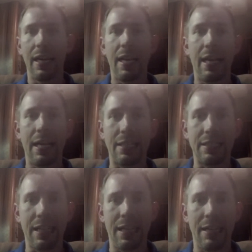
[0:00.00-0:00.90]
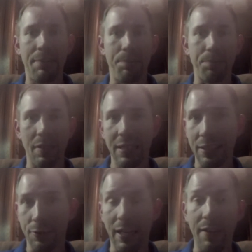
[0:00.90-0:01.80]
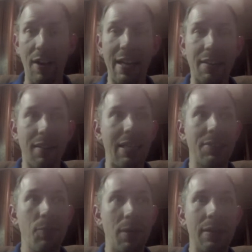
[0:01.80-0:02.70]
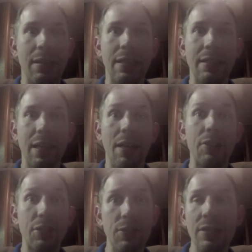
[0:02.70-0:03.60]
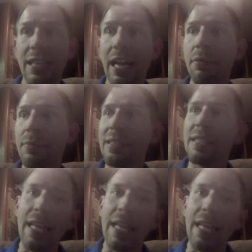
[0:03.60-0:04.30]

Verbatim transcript: And um, in the creative writing class, one of the other students came to me and